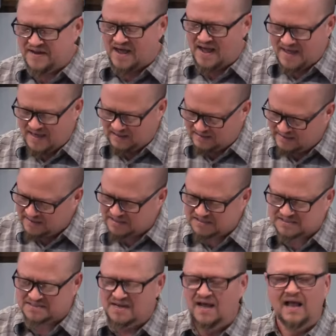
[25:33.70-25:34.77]
diet. Let
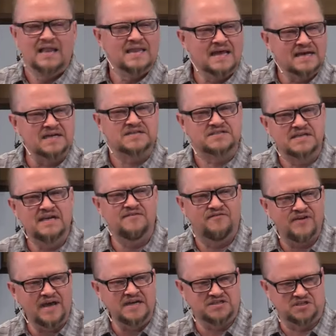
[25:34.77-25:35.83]
us, let us eat
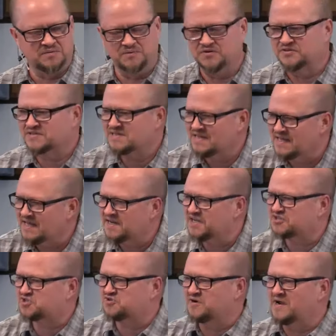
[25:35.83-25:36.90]
vegetables and let
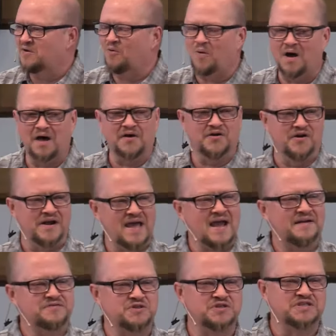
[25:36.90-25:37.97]
us drink water. And
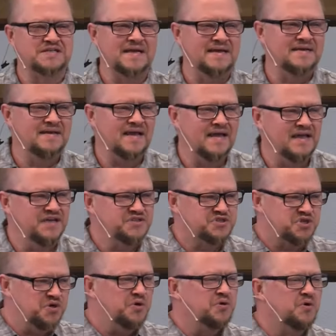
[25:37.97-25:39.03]
after 10 days,
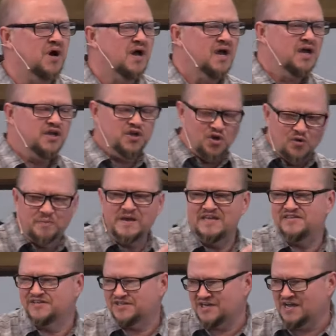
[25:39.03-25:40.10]
you, you be
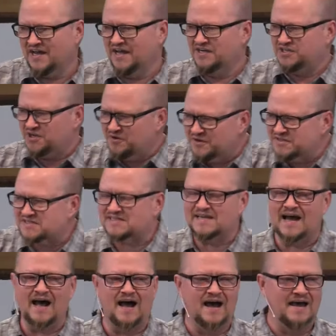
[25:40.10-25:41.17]
the judge, you
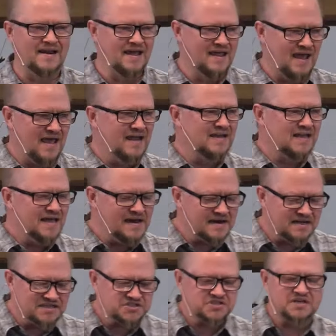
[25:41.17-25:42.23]
decide, and, and let,
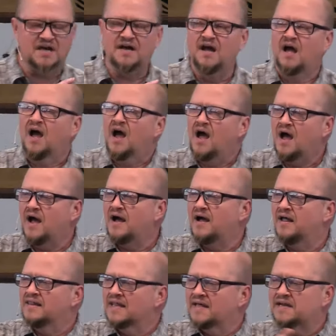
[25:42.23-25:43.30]
us, uh,
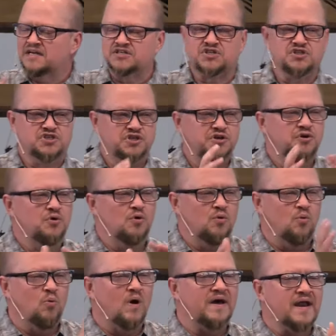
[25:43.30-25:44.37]
uh, let us do
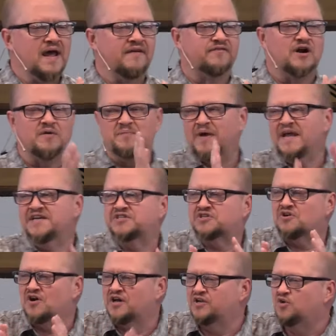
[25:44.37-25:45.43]
whatever based
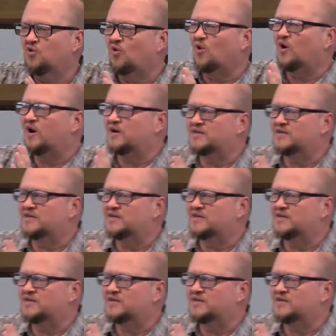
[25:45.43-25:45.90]
on your